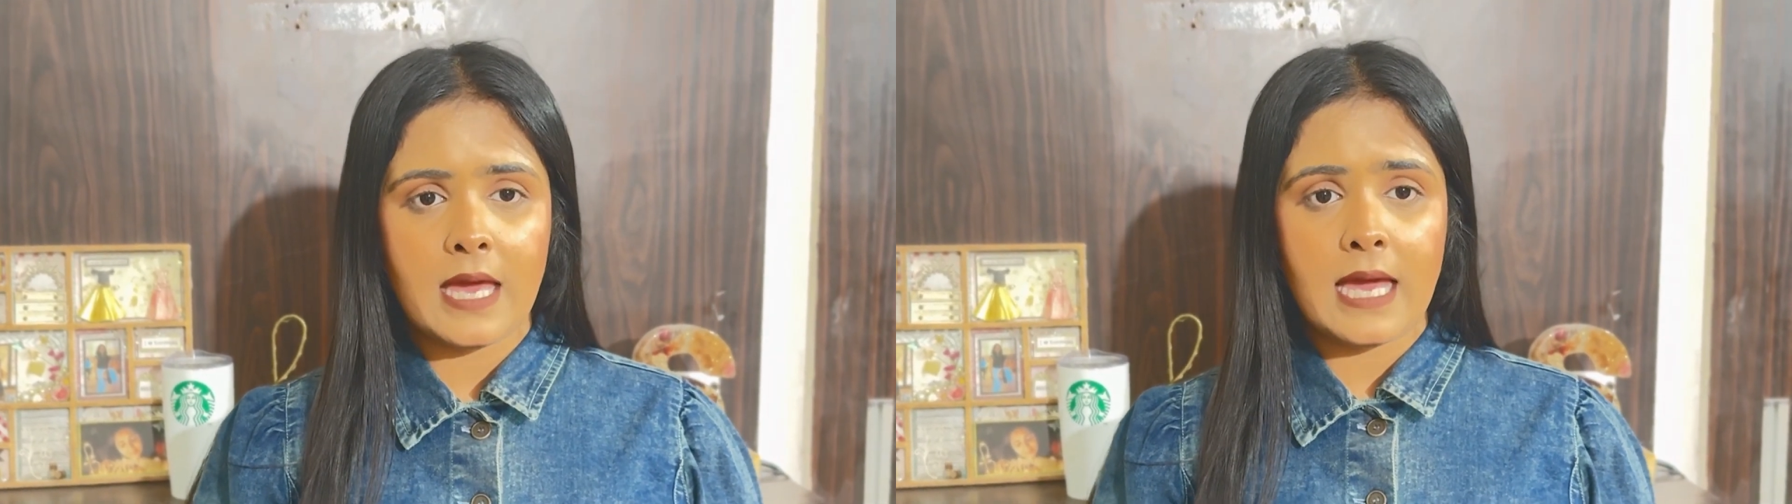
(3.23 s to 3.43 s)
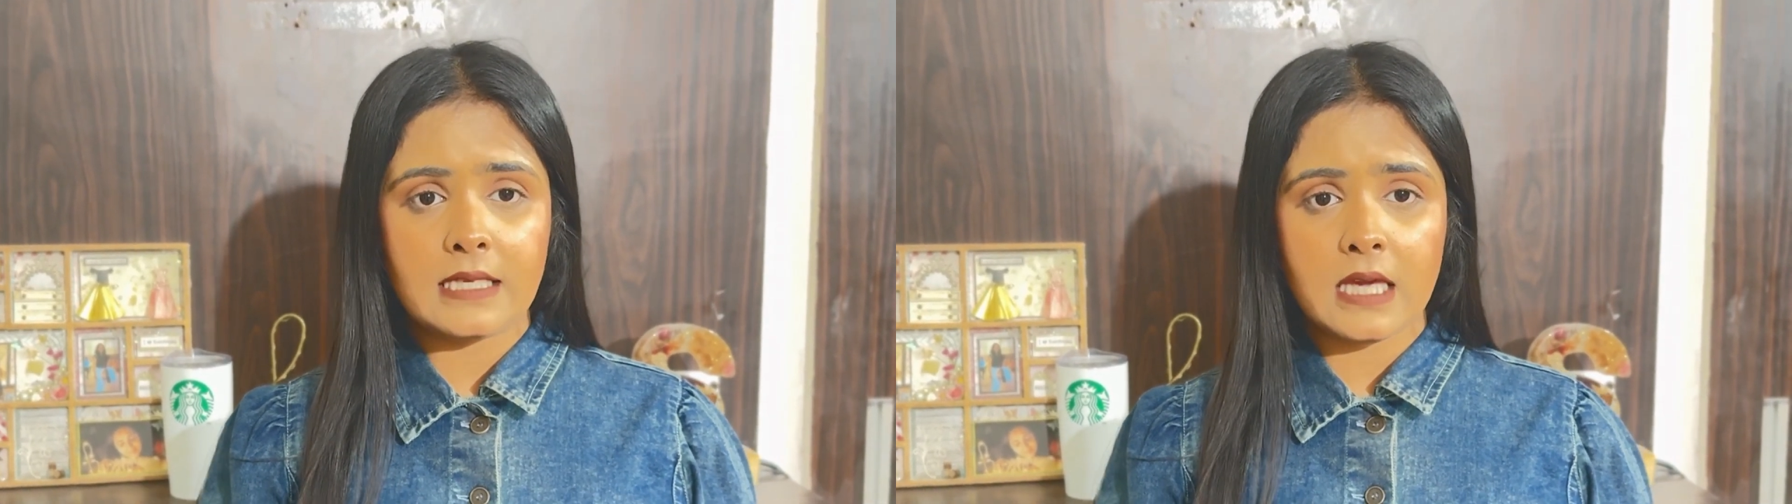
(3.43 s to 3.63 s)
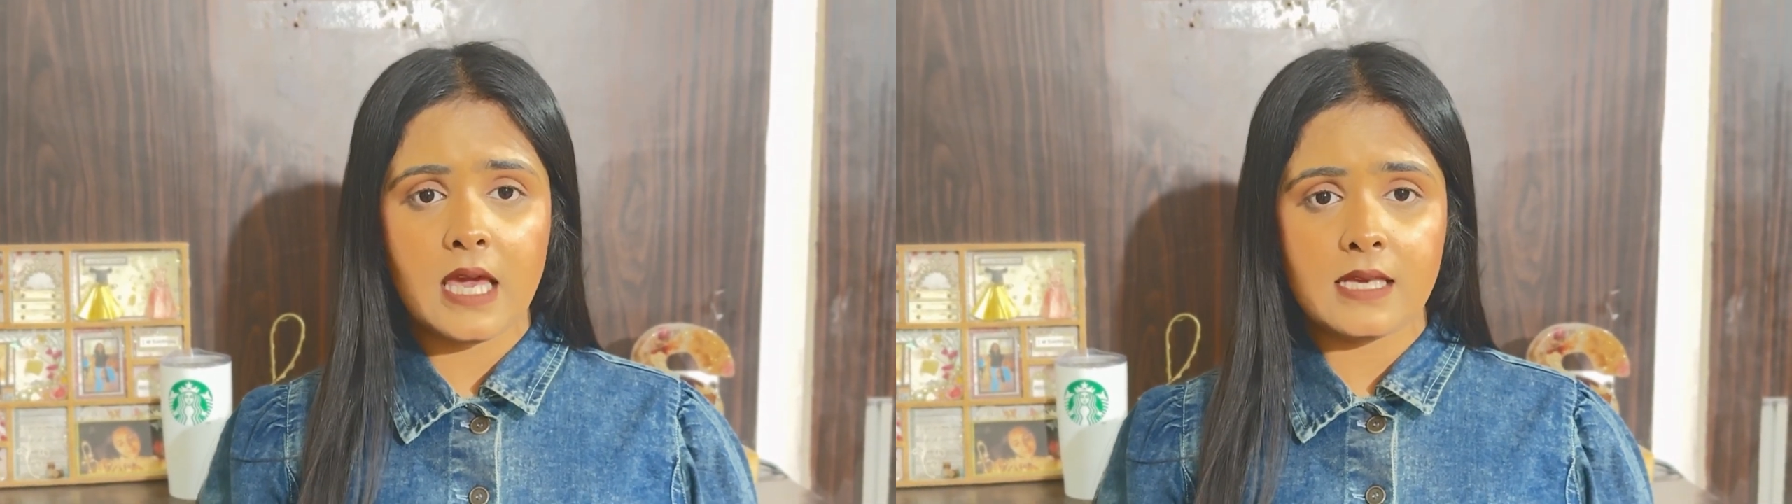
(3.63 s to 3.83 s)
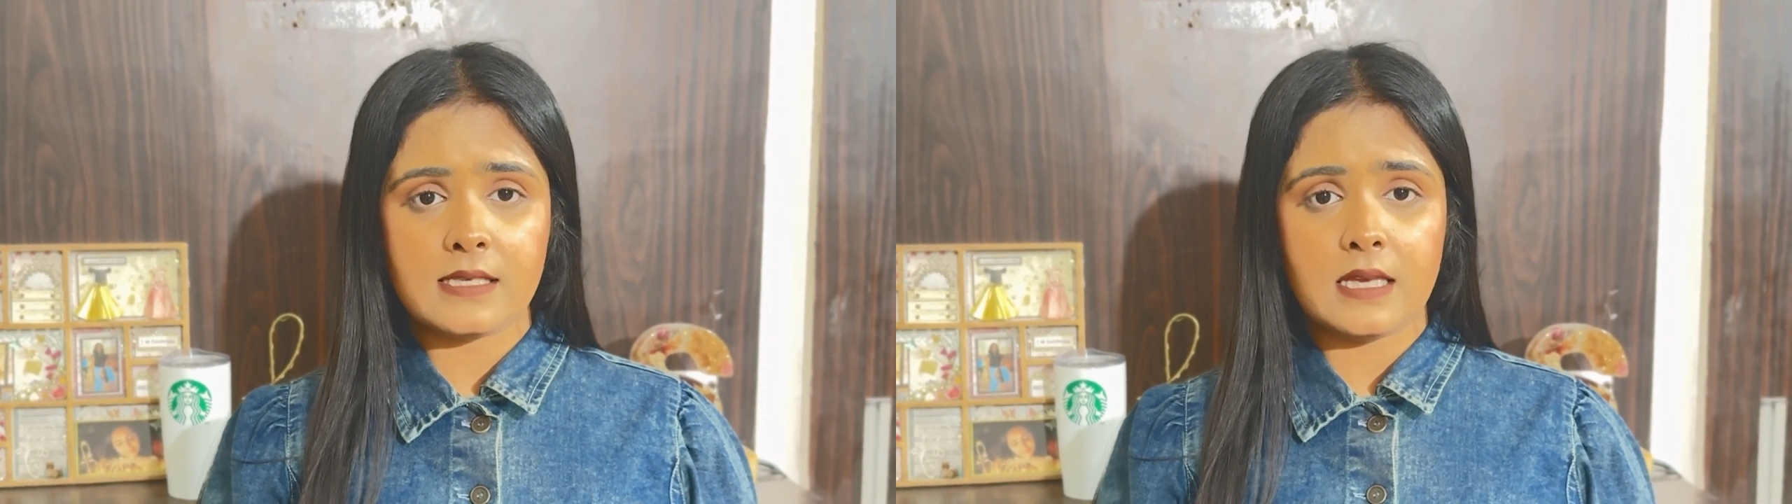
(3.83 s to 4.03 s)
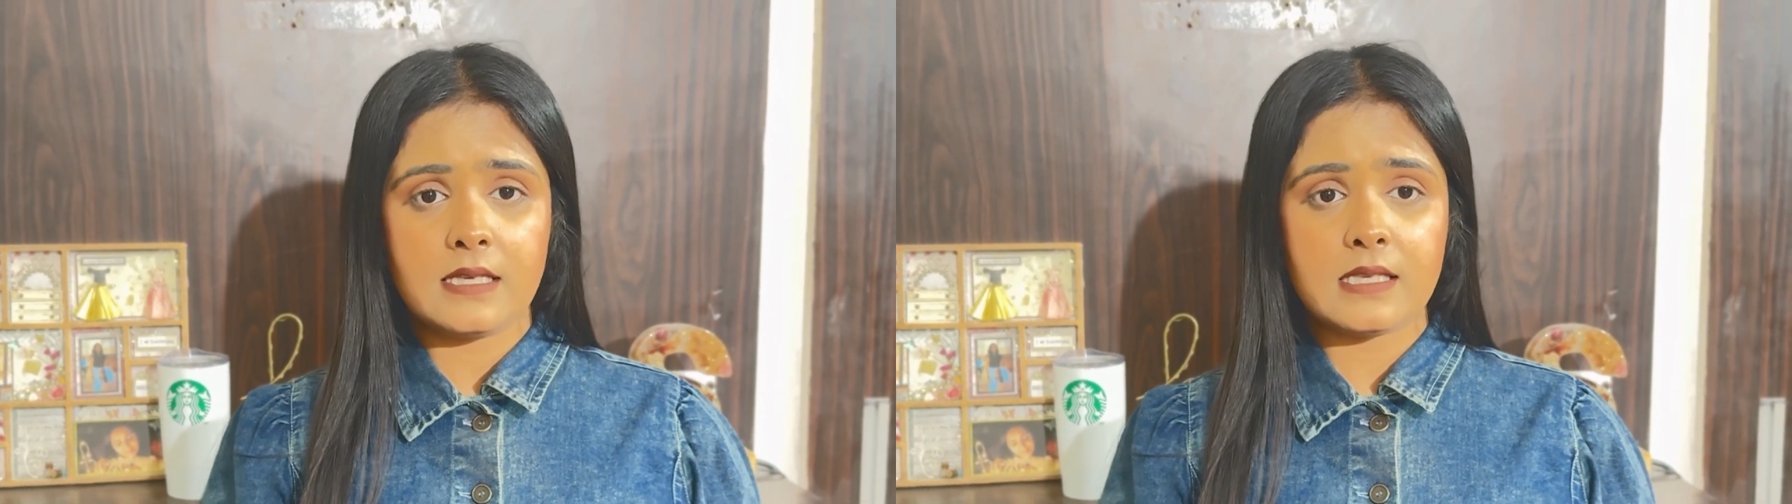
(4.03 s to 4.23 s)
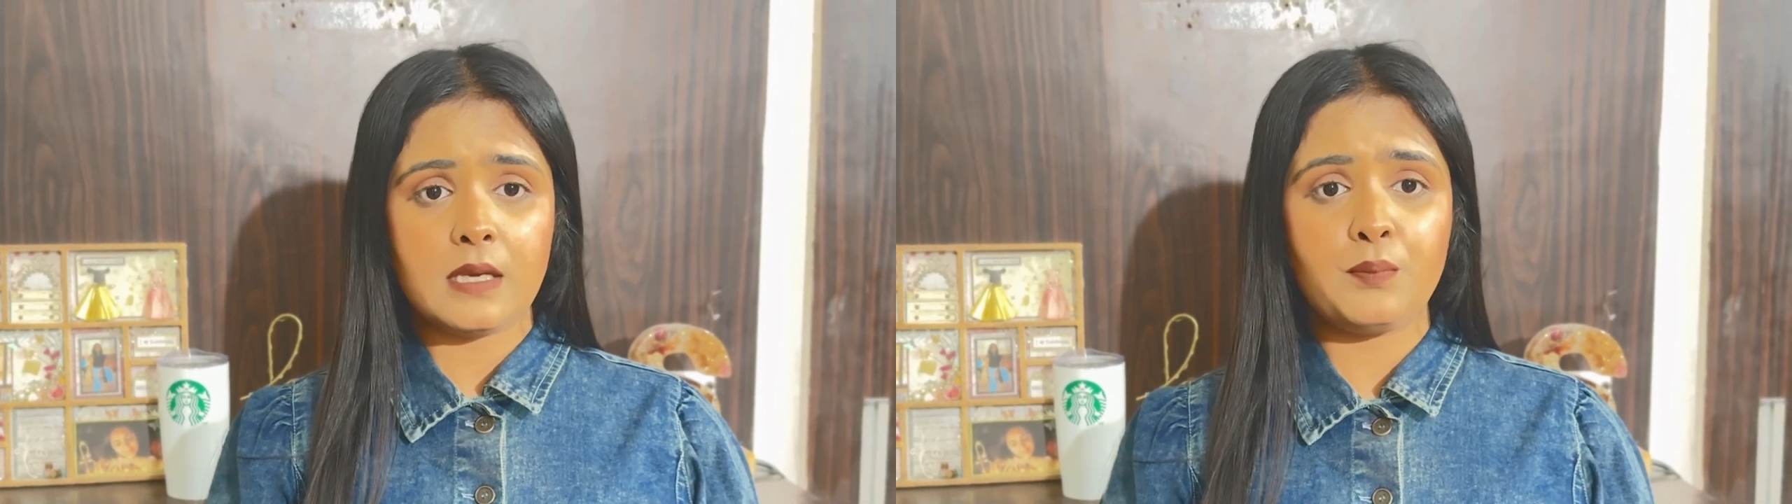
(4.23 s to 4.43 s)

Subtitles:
And here is an